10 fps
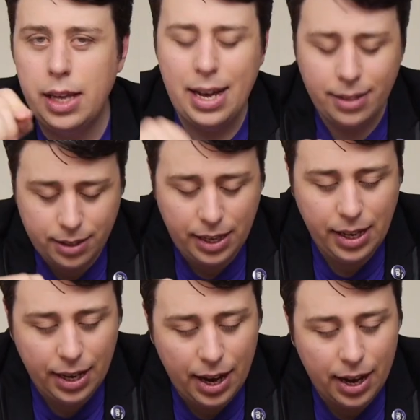the
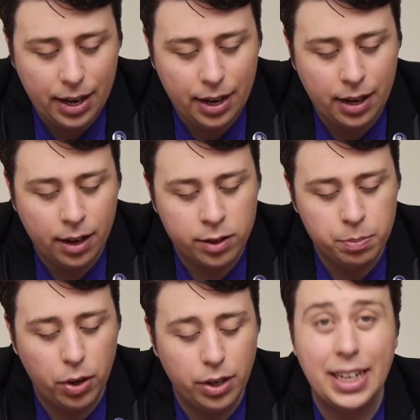SD card uh,
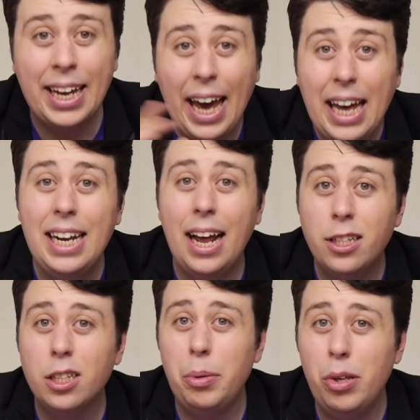spot can
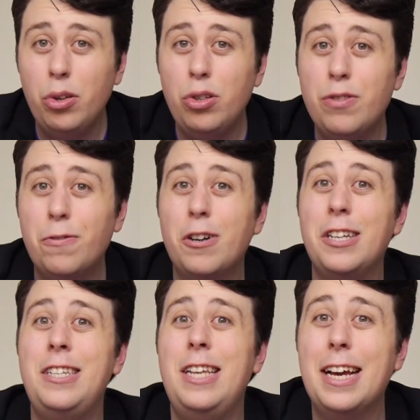actually be used for
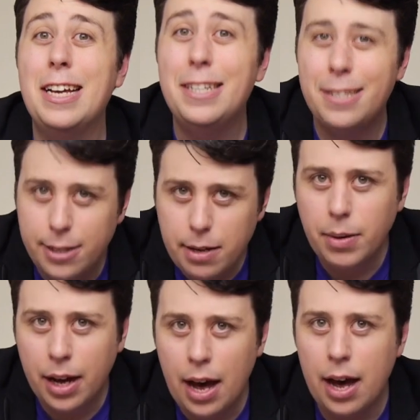a second
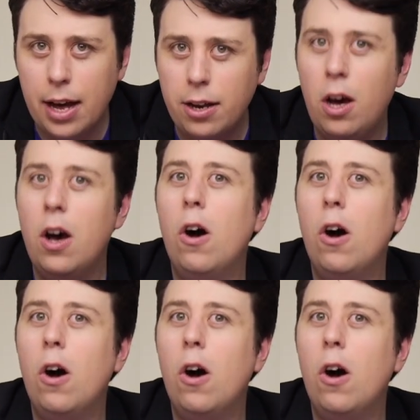SIM card,